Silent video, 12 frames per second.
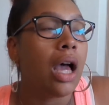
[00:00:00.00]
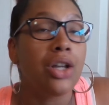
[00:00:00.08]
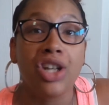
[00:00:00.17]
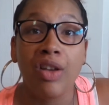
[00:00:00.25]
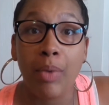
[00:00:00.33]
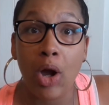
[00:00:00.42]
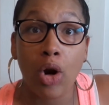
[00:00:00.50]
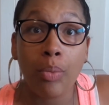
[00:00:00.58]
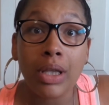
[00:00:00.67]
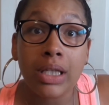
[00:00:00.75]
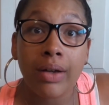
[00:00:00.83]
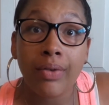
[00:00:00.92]
I shave my
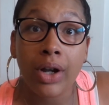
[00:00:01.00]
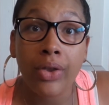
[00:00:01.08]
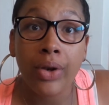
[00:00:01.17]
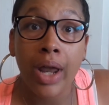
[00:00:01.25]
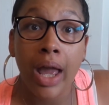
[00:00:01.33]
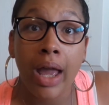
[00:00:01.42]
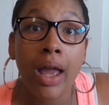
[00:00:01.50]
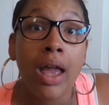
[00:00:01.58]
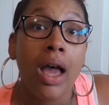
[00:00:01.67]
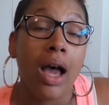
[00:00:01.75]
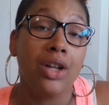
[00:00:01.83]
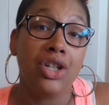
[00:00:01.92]
armpits every other day.
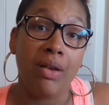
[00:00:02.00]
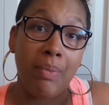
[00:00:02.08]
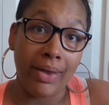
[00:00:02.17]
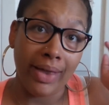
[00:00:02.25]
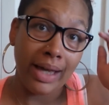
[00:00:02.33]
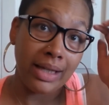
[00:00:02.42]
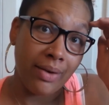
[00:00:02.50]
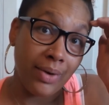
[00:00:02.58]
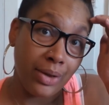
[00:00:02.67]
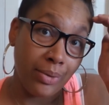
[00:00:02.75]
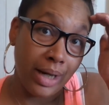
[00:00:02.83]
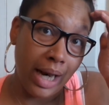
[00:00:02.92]
I shave my legs
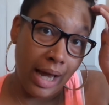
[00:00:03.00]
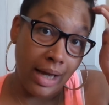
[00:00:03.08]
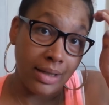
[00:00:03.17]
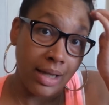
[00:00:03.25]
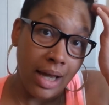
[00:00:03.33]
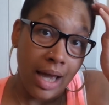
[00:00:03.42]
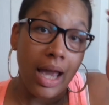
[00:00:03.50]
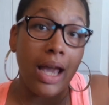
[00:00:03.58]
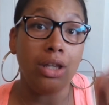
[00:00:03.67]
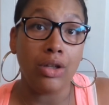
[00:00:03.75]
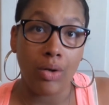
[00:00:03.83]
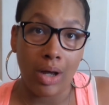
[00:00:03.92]
every 3 days.
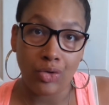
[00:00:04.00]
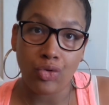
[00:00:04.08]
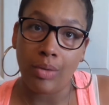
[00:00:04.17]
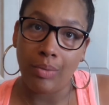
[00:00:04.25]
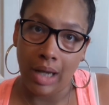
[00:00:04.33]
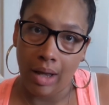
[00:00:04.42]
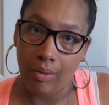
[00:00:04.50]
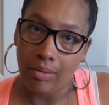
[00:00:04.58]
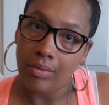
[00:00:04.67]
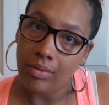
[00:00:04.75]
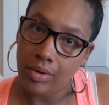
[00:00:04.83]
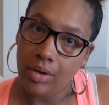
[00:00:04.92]
And, you know, I trim
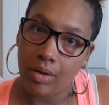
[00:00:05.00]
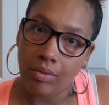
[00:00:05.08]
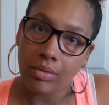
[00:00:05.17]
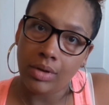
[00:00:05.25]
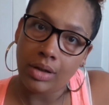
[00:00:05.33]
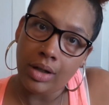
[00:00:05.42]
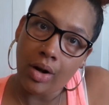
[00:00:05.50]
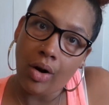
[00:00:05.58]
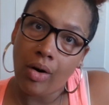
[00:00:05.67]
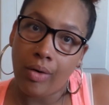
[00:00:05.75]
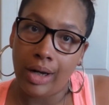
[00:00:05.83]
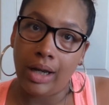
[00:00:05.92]
down, you know, the
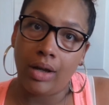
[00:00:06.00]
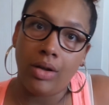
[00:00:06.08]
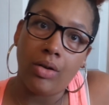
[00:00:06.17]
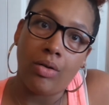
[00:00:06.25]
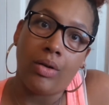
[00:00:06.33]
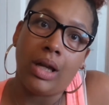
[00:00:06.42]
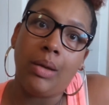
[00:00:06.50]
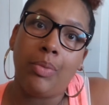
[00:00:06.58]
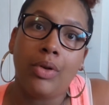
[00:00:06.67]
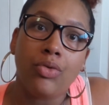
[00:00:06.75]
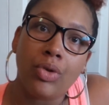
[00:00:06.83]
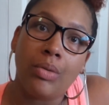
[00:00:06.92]
area, you know,
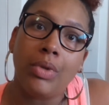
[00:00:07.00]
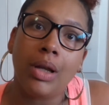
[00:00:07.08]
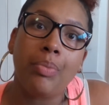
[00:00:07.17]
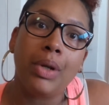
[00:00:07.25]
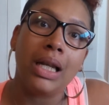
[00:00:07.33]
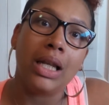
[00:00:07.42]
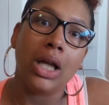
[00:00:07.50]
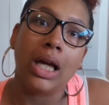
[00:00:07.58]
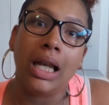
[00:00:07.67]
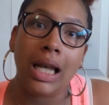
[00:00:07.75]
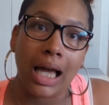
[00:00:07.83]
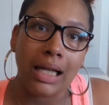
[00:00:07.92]
keep it trimmed up and
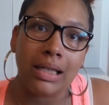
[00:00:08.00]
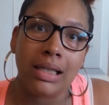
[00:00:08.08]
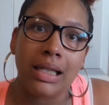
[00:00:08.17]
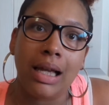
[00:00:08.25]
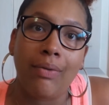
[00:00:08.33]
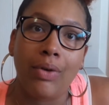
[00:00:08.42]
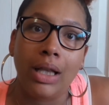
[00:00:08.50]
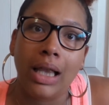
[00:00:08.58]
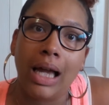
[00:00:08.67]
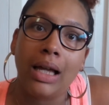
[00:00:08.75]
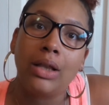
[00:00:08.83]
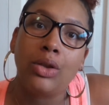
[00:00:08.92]
looking nice every
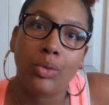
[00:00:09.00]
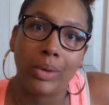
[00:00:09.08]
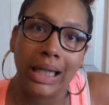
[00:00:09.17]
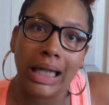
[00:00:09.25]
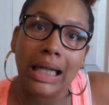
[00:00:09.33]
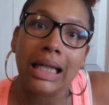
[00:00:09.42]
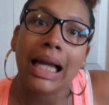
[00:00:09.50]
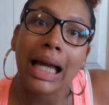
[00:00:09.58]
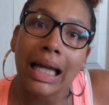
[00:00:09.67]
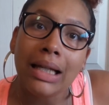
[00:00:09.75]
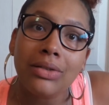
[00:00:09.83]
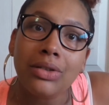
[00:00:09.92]
like 3
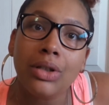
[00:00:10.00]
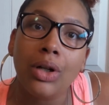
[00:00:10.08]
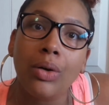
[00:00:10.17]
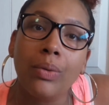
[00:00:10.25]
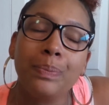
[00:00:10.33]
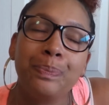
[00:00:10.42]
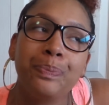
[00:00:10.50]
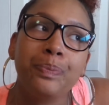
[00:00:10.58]
days, you know.